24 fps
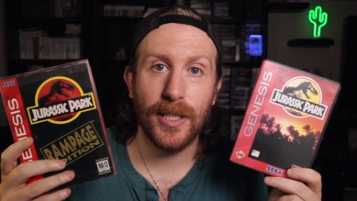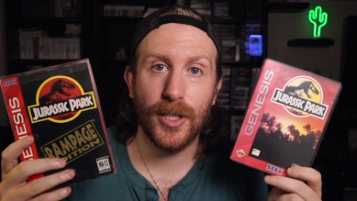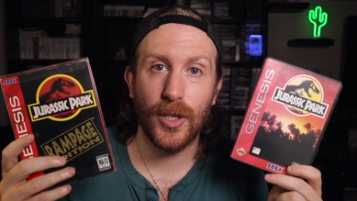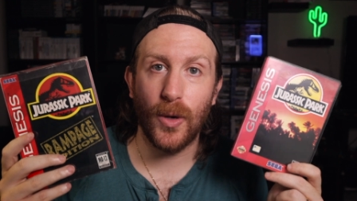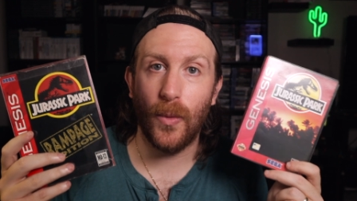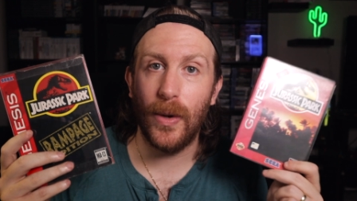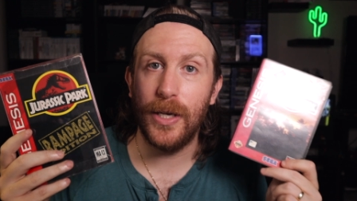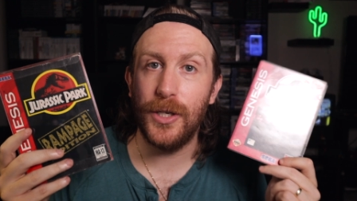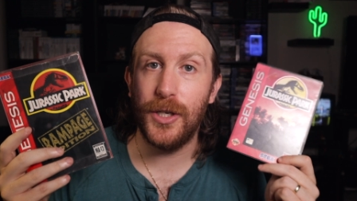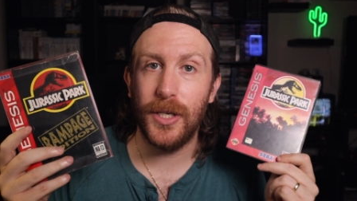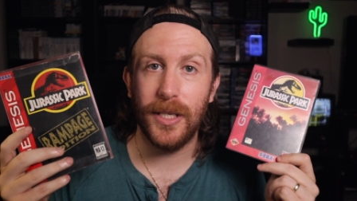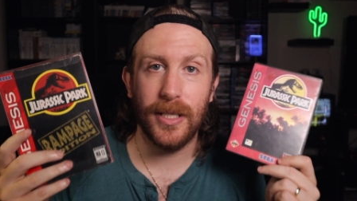so
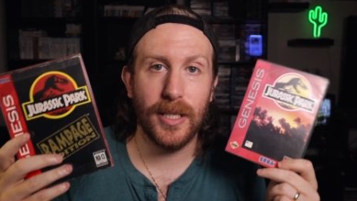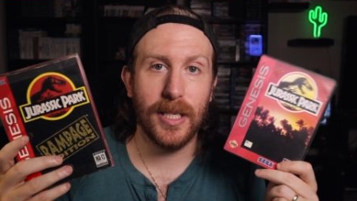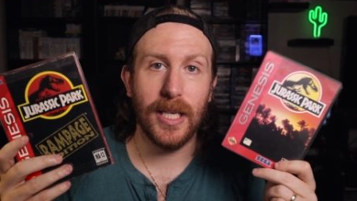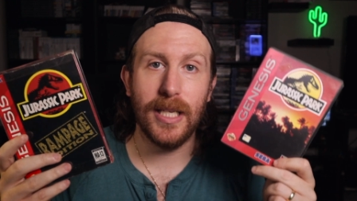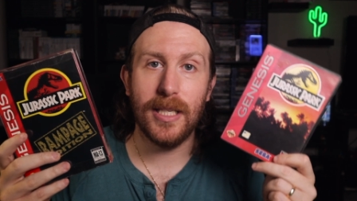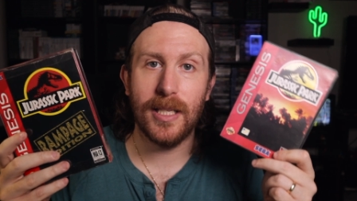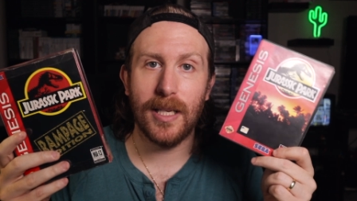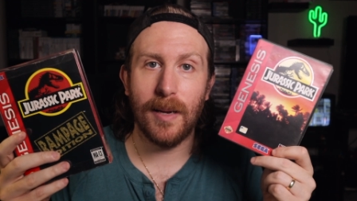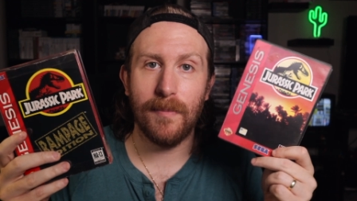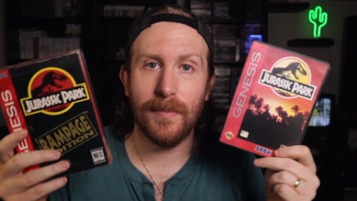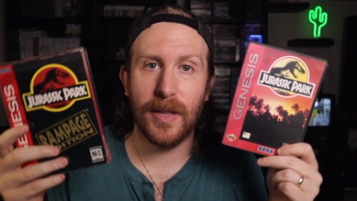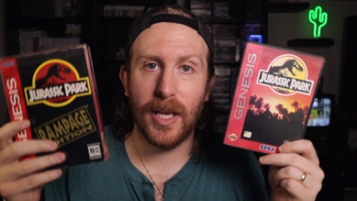when she
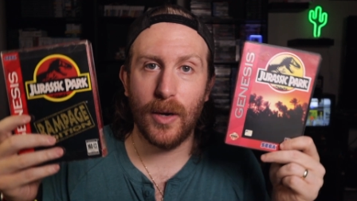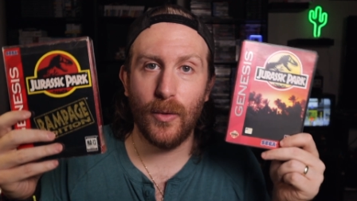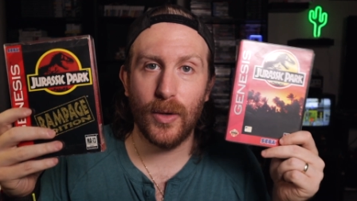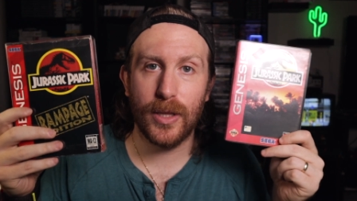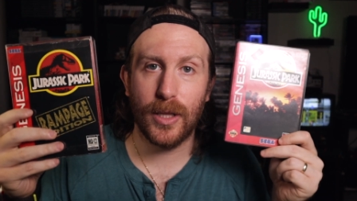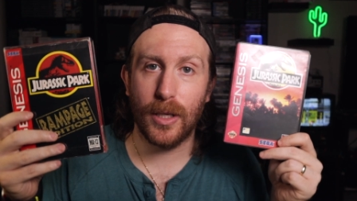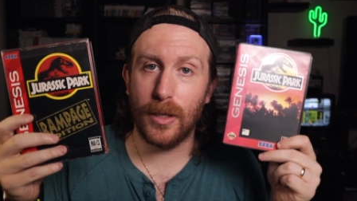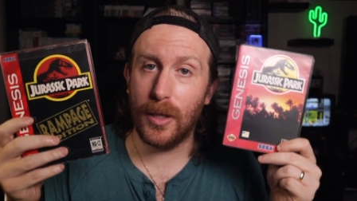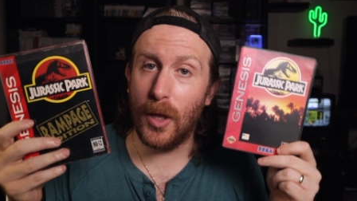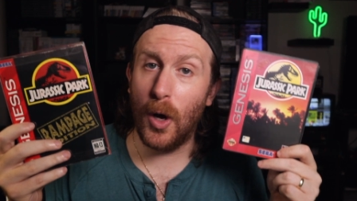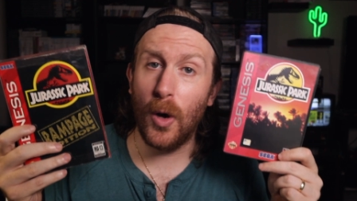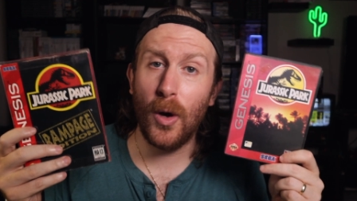sees something
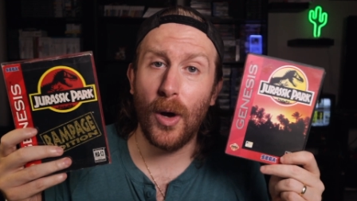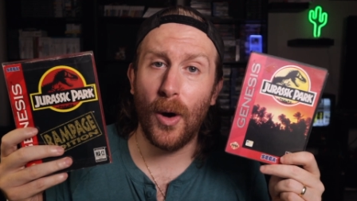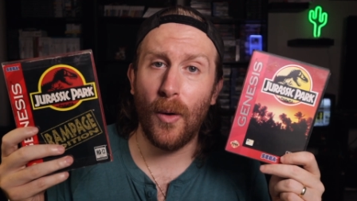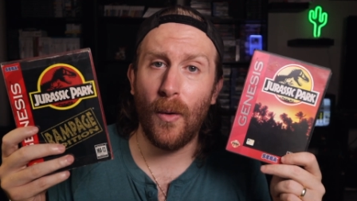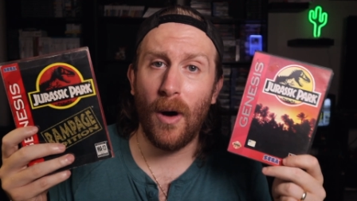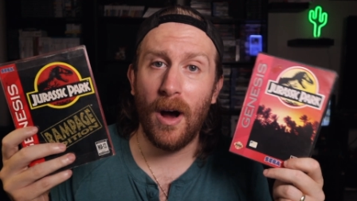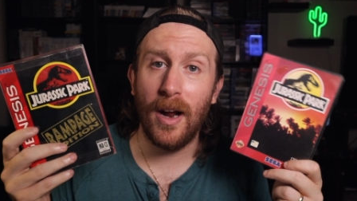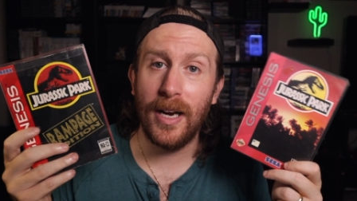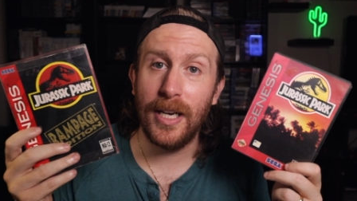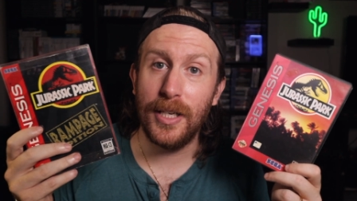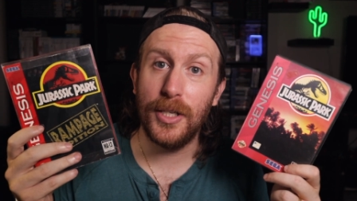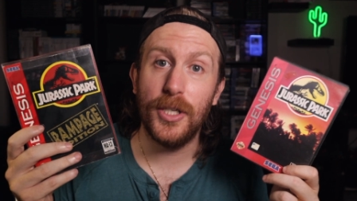with the logo
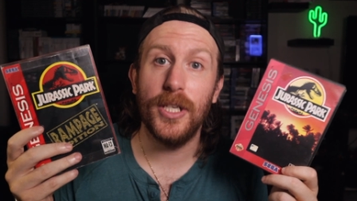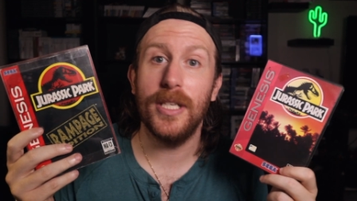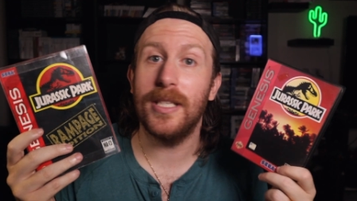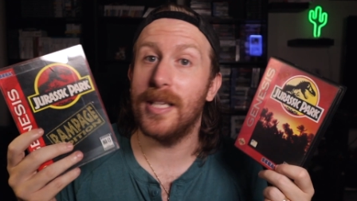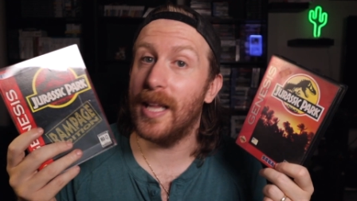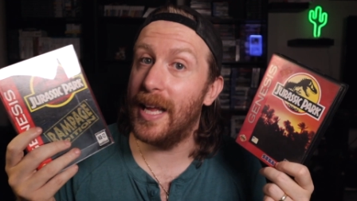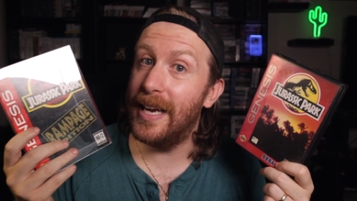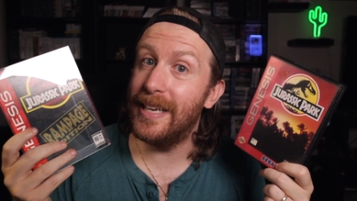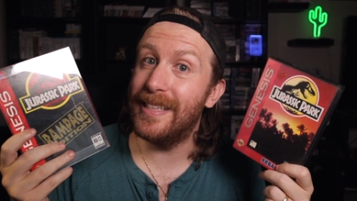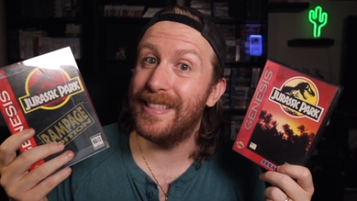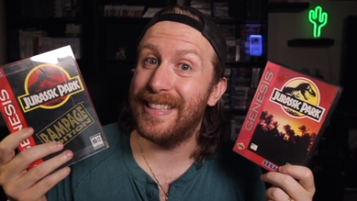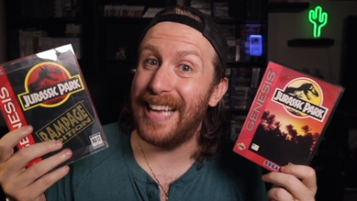on it, she's
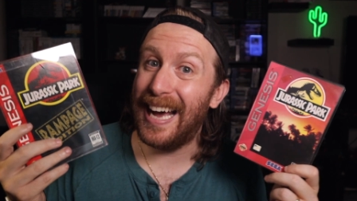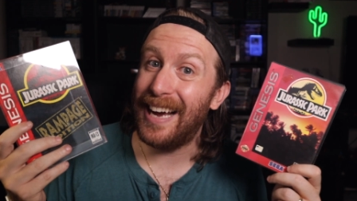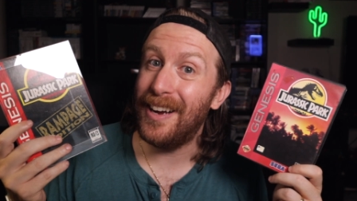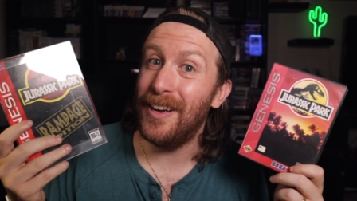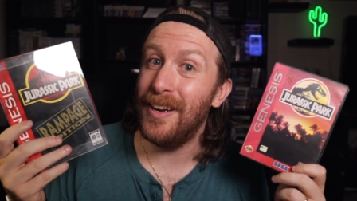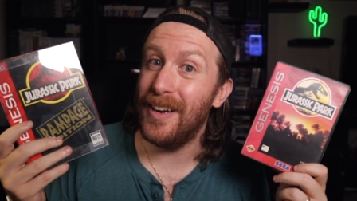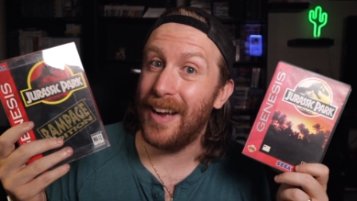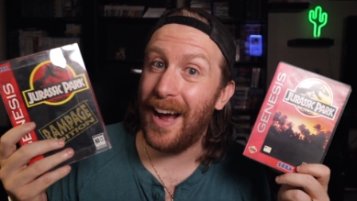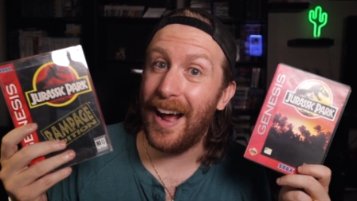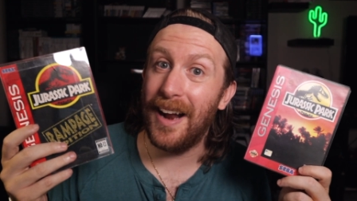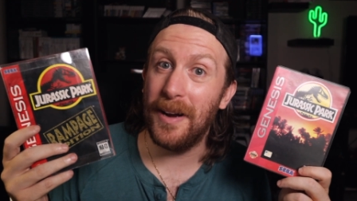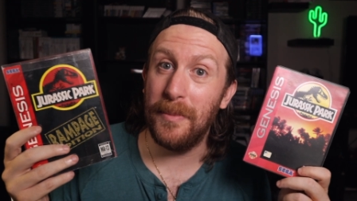like, that
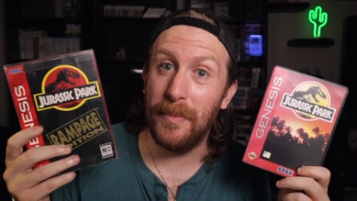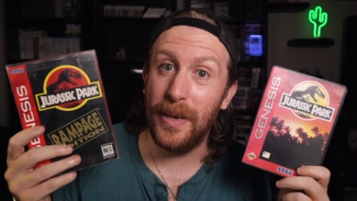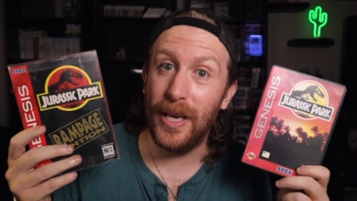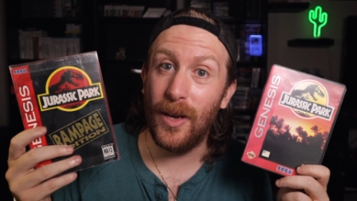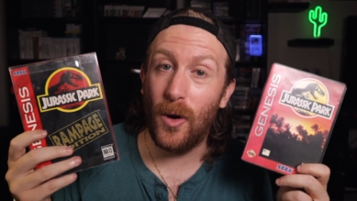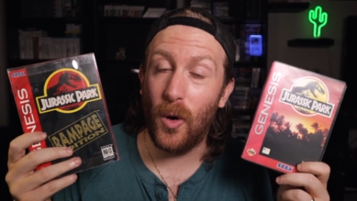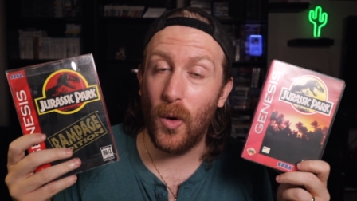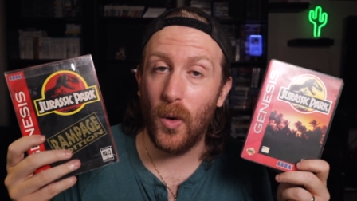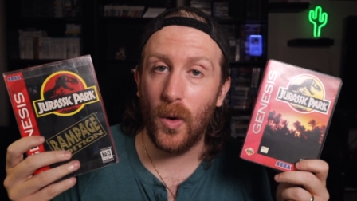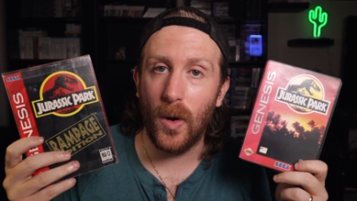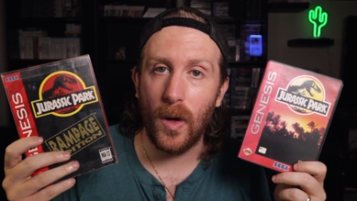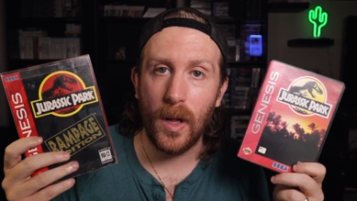could kind of be
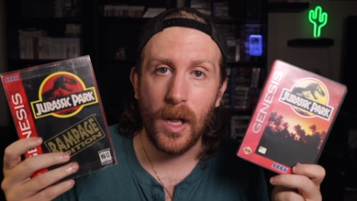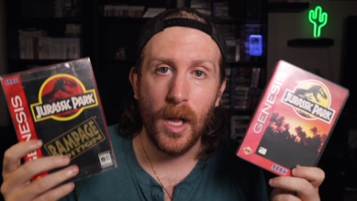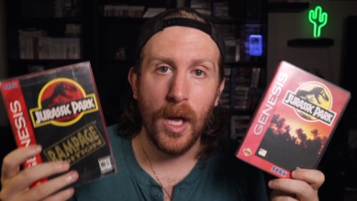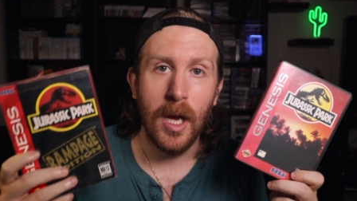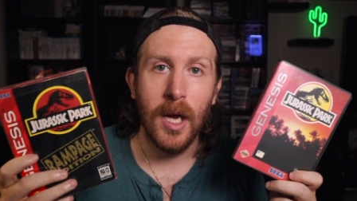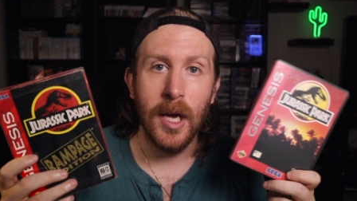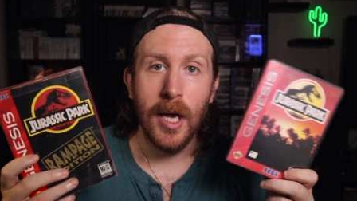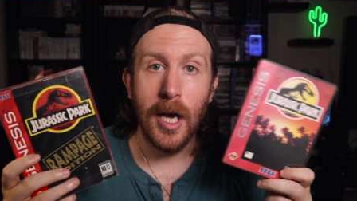cool.